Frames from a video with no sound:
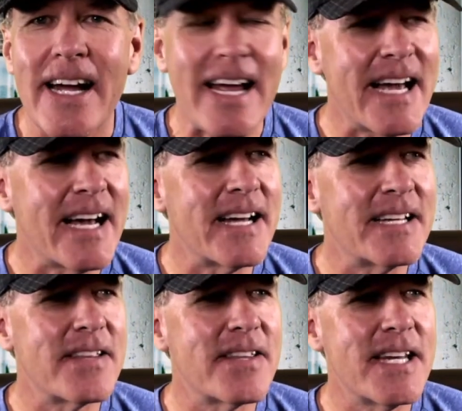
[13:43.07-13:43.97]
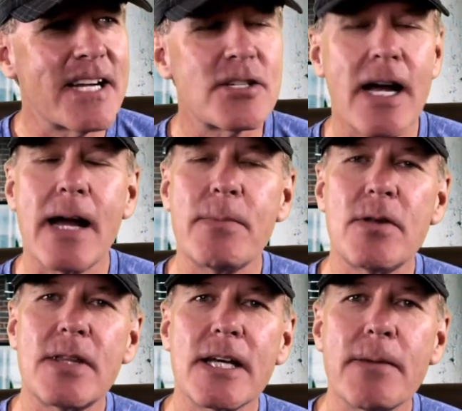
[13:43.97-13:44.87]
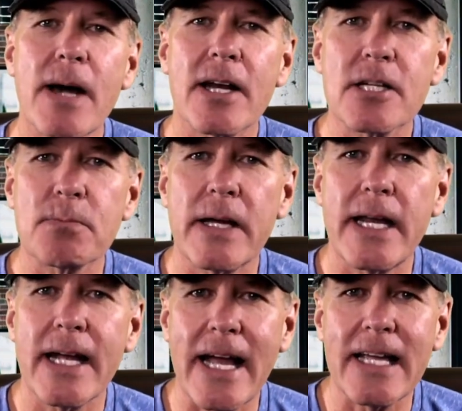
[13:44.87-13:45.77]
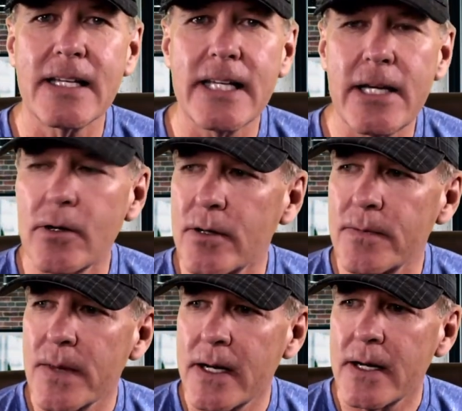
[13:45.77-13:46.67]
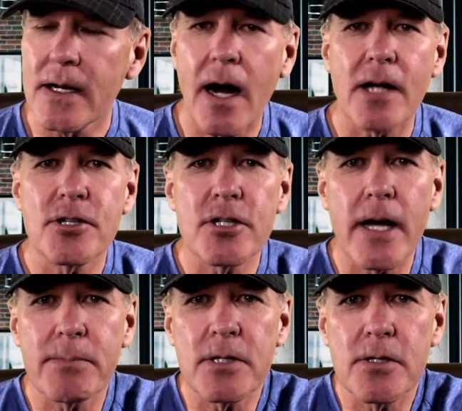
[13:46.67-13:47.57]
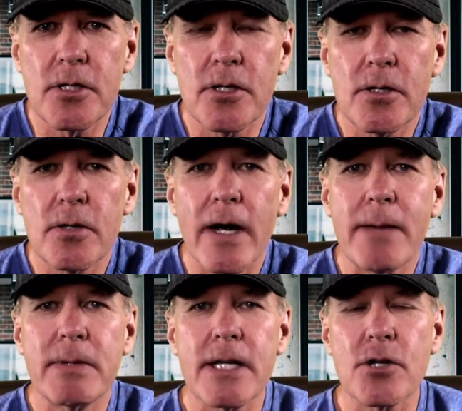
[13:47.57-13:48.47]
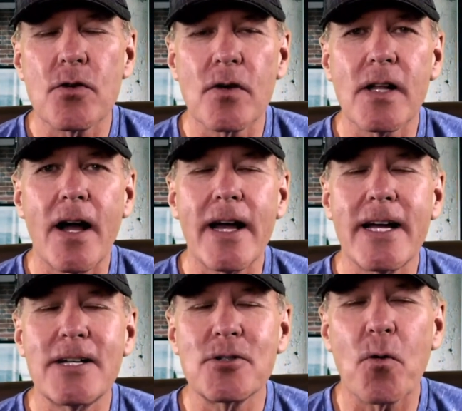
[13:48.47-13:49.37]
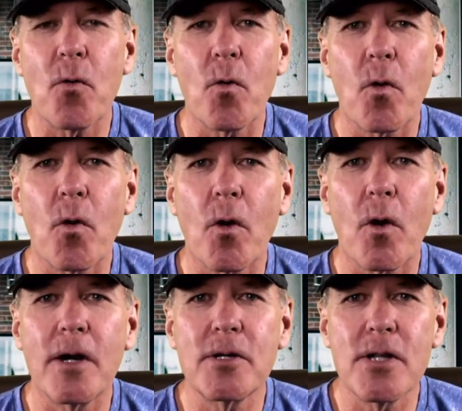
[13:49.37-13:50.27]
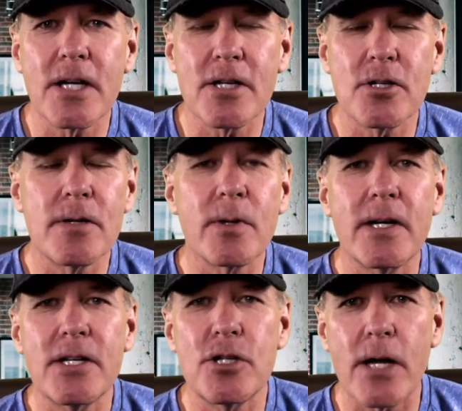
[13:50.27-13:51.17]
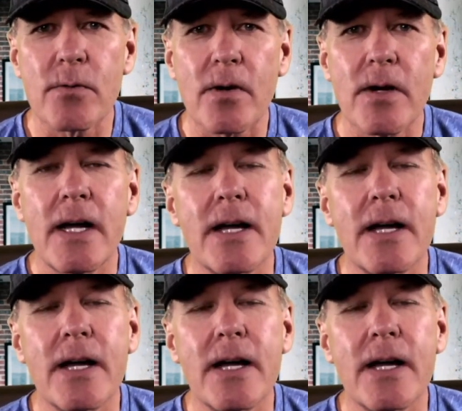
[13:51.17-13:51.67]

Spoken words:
And the next time you think about explaining a legal concept to a potential client or to the consumer in general,